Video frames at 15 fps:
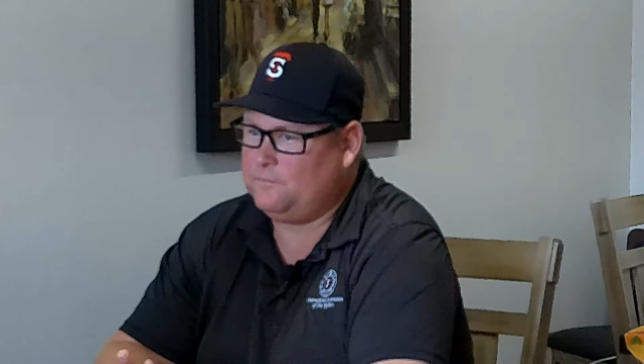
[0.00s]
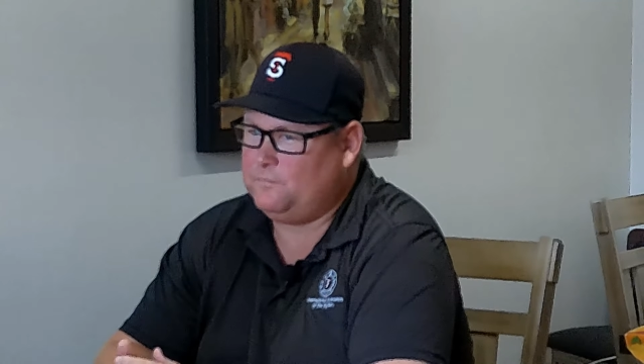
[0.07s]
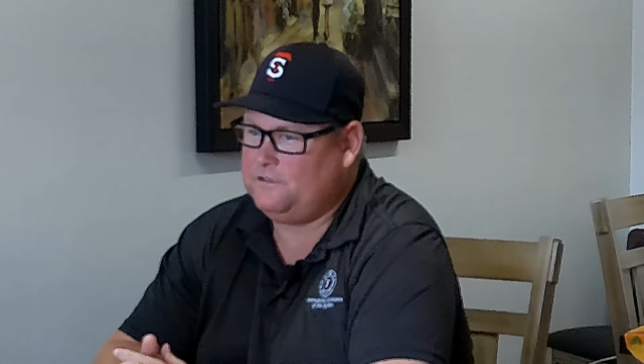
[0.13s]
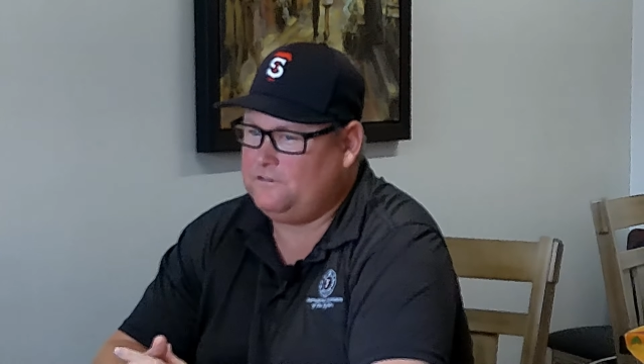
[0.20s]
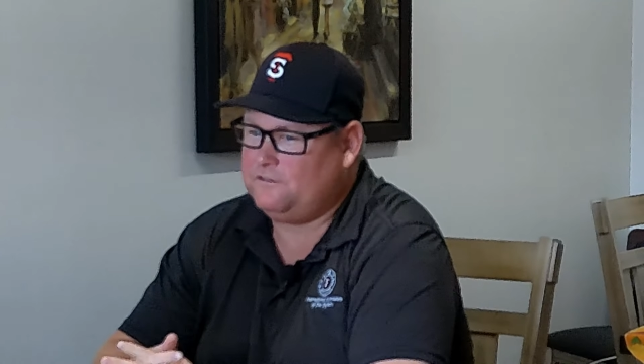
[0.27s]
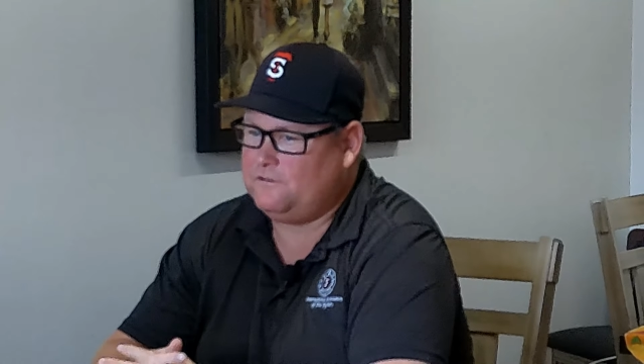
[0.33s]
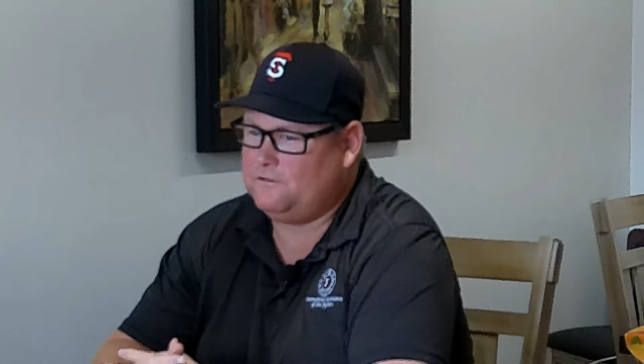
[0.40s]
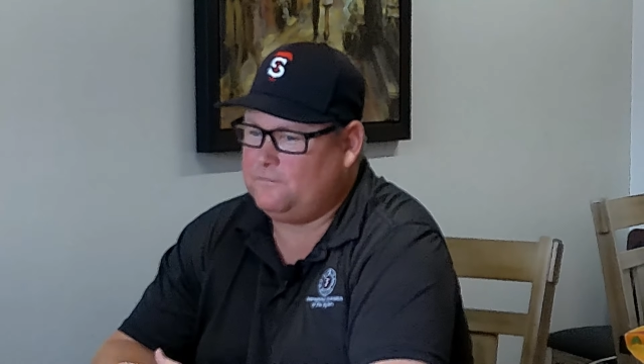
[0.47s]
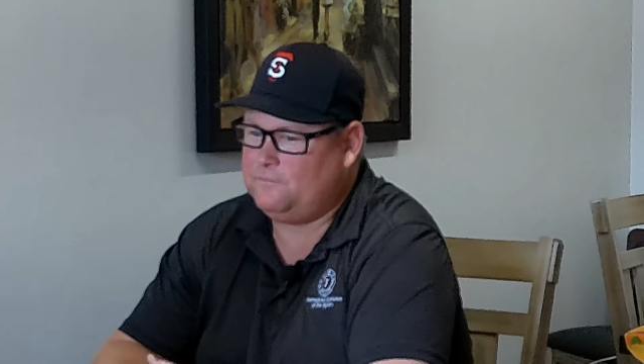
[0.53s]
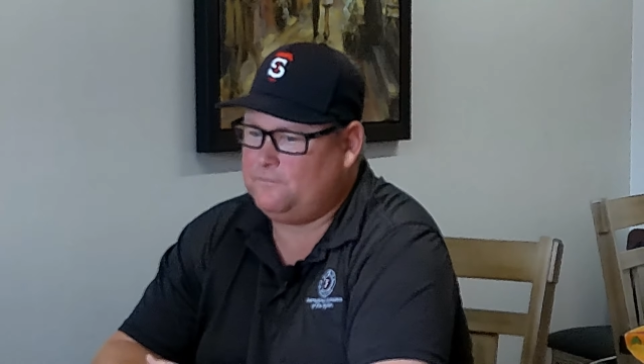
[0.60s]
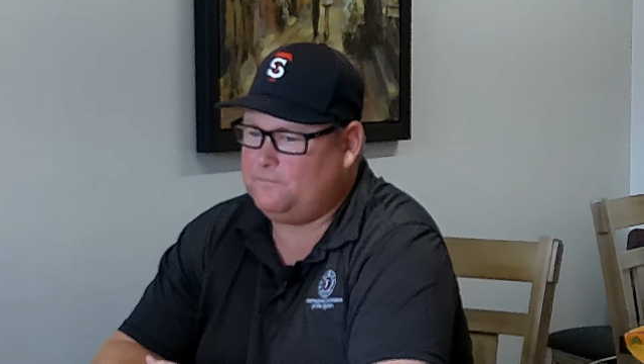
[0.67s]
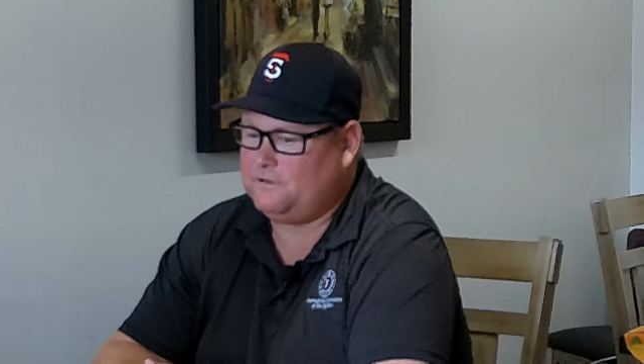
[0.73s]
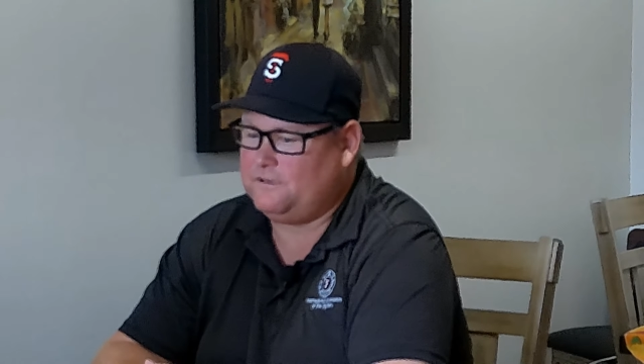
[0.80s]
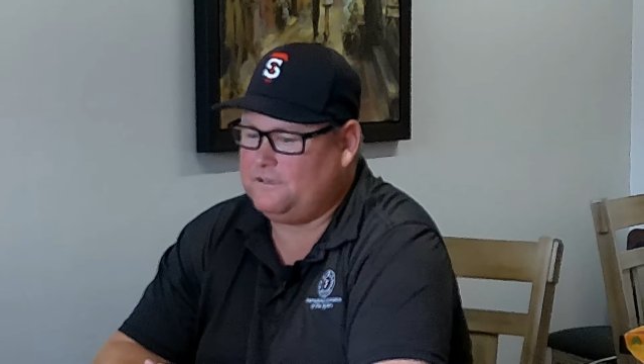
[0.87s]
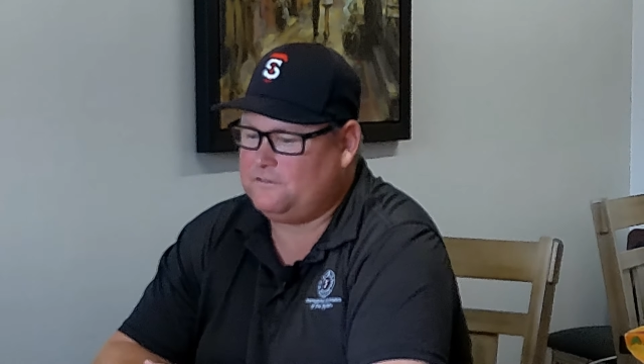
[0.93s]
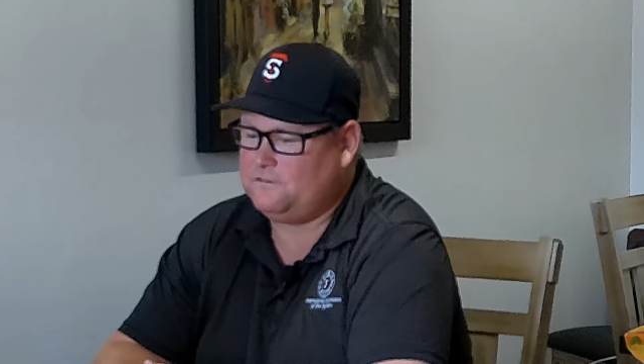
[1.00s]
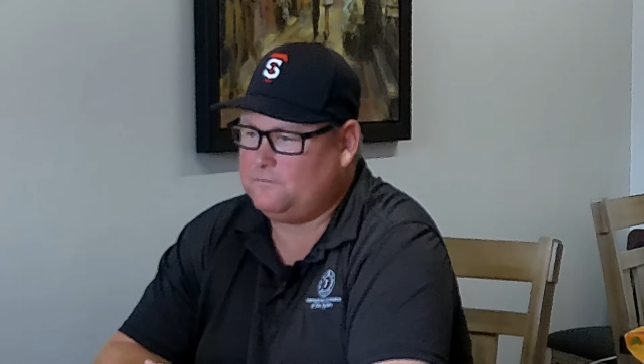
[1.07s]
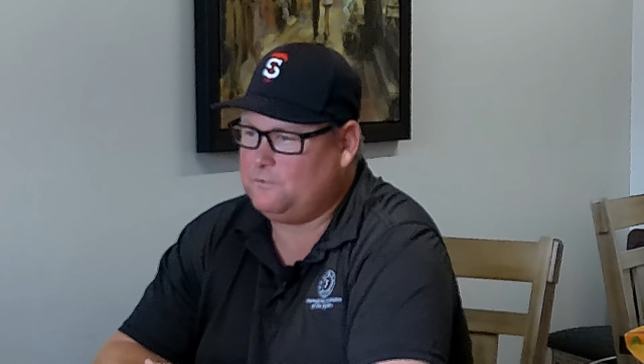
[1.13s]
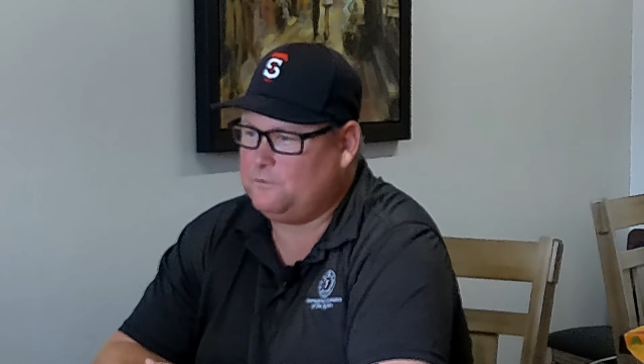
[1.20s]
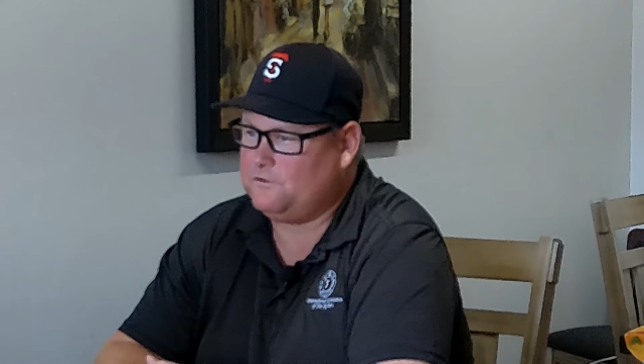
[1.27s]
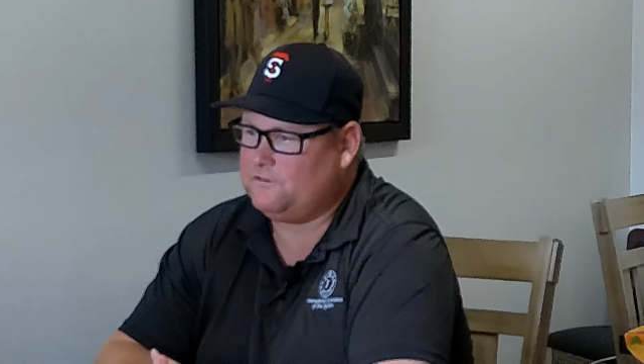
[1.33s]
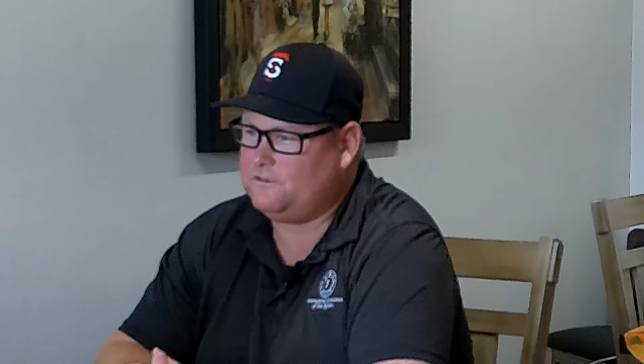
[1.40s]
pizza place
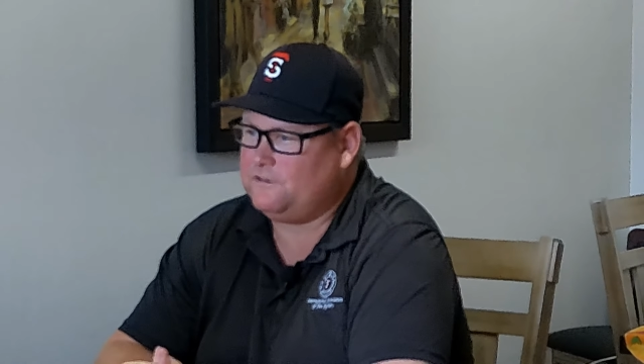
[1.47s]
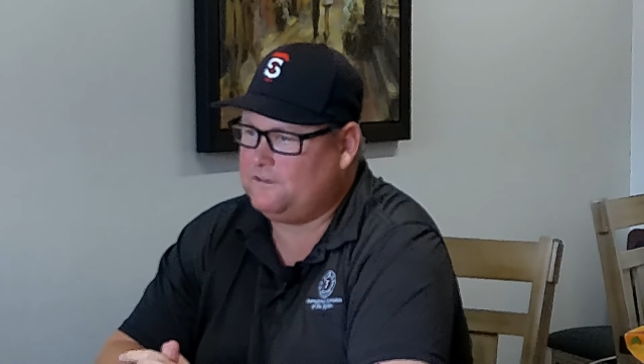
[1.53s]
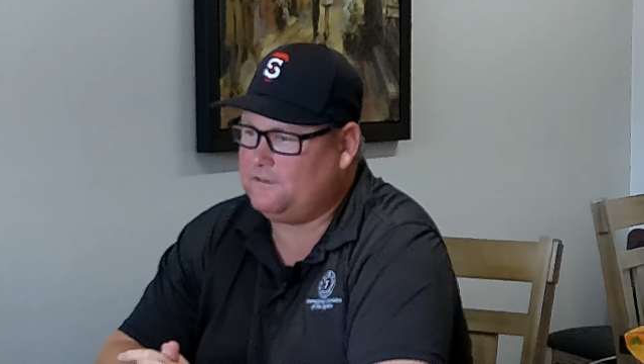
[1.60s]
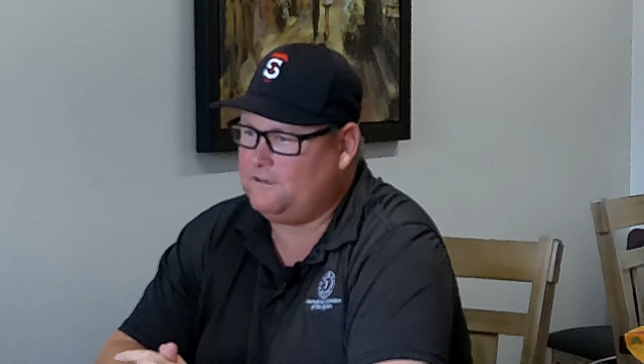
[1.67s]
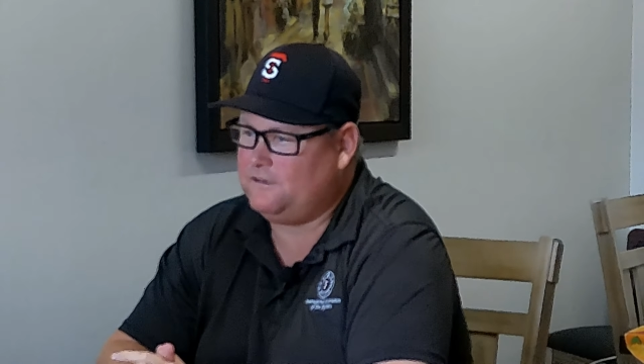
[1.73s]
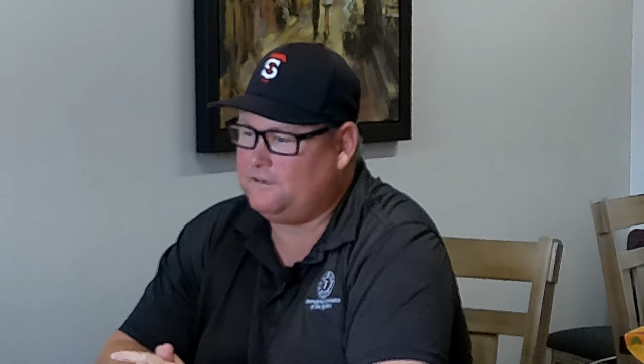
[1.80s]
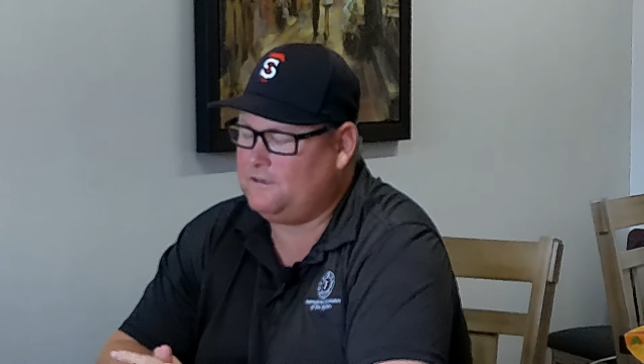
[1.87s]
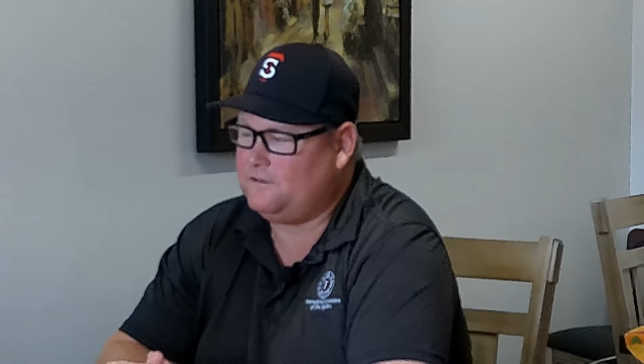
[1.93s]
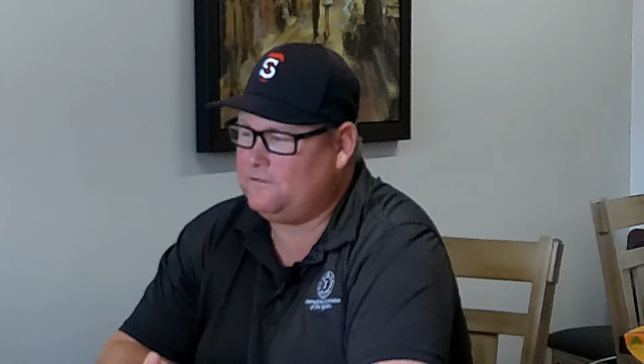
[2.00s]
in Port Stanley